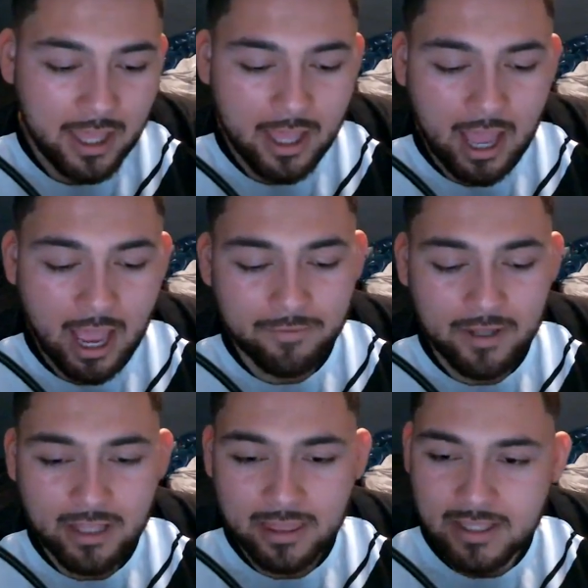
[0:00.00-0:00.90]
I feel
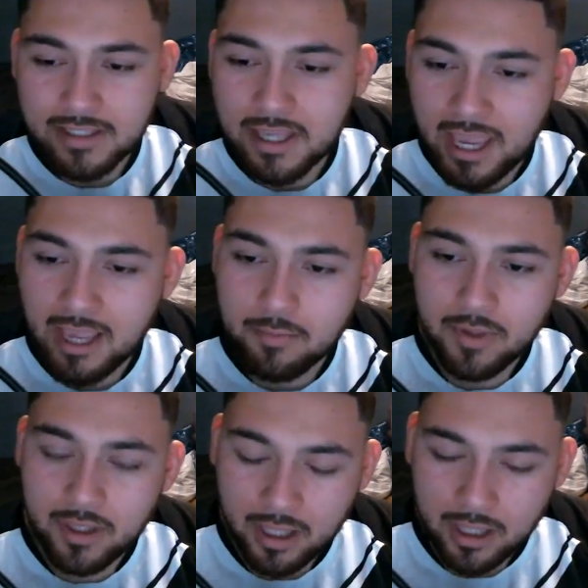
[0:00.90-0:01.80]
like this
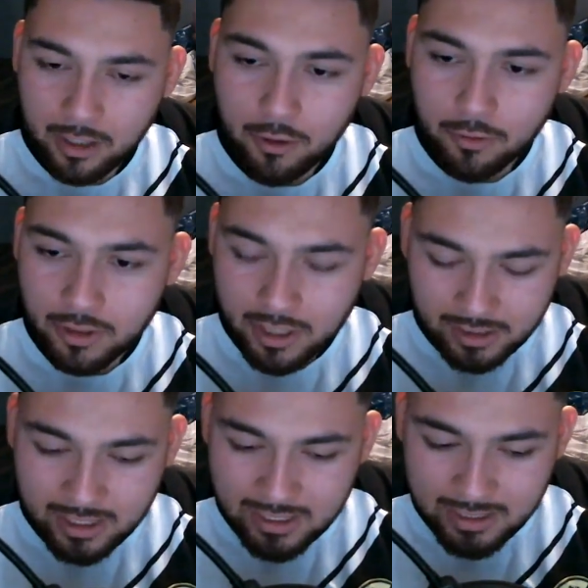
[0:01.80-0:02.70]
game alone,
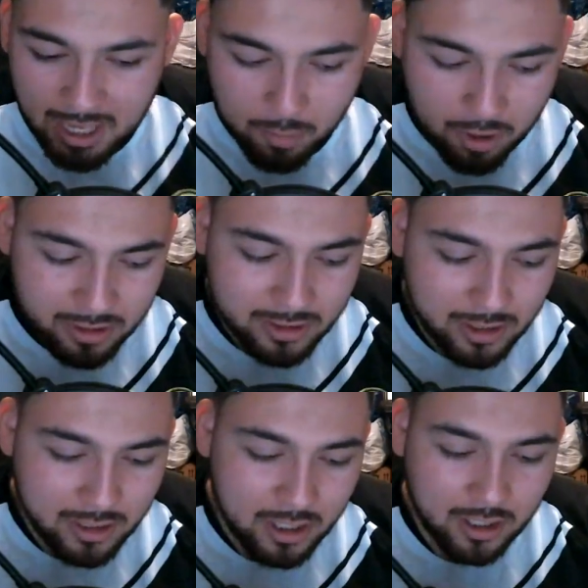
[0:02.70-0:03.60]
this game on
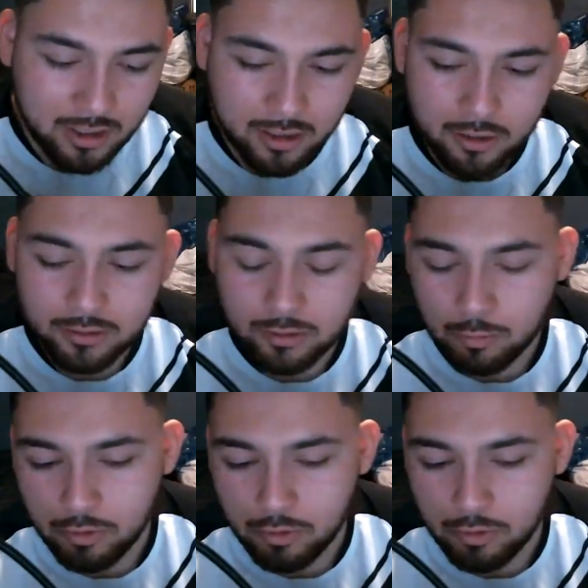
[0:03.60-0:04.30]
Sunday alone